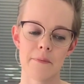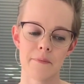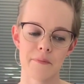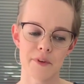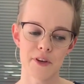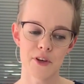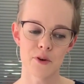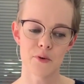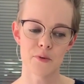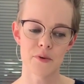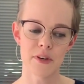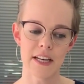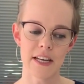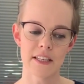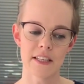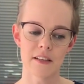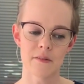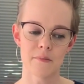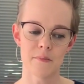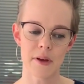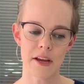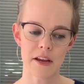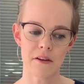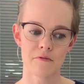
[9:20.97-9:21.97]
you'll need to
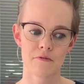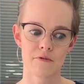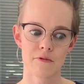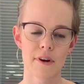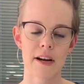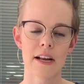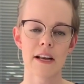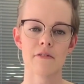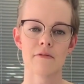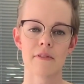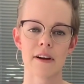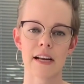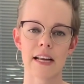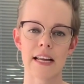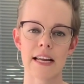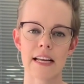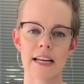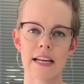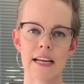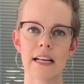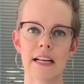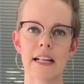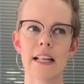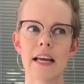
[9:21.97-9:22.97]
be really, really
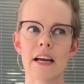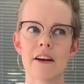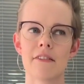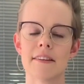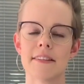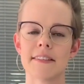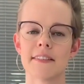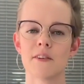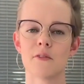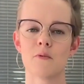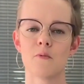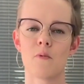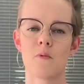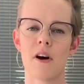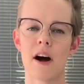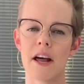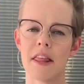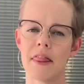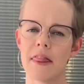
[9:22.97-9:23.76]
clear as to why